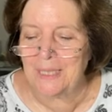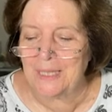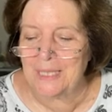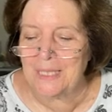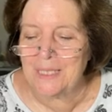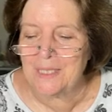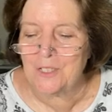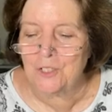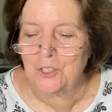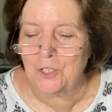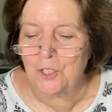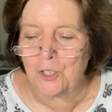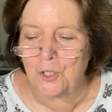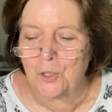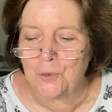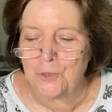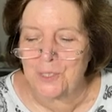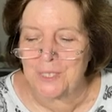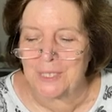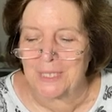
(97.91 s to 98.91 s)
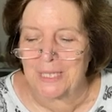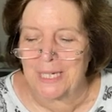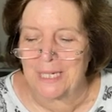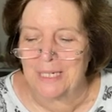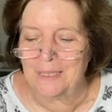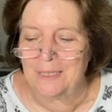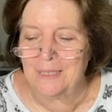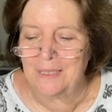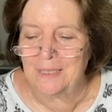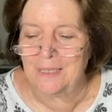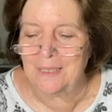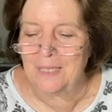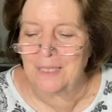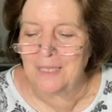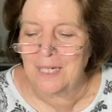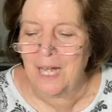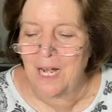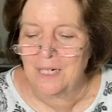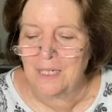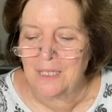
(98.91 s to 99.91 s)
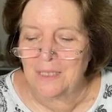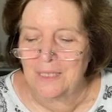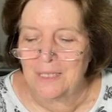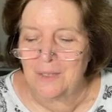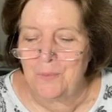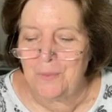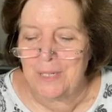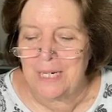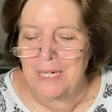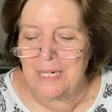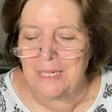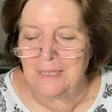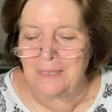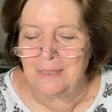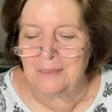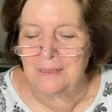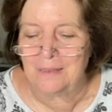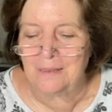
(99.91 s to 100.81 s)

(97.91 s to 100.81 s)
Listen closely, cucklery.